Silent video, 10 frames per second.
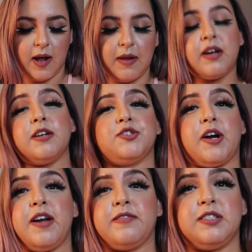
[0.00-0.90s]
I'm not gonna
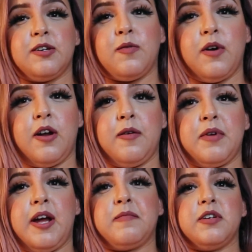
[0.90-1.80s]
try every single one out,
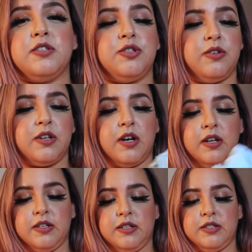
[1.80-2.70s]
but I am gonna show the
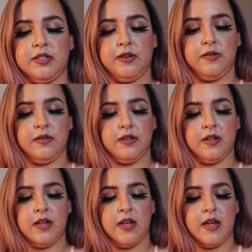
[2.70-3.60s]
colors. So
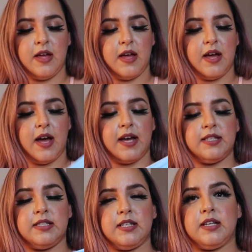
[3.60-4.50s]

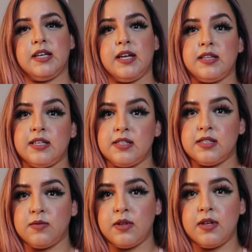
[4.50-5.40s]
I did get
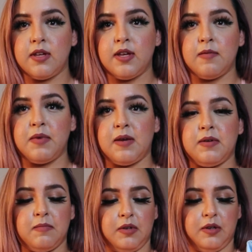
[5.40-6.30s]
this in
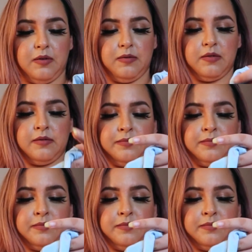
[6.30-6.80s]
baby blue.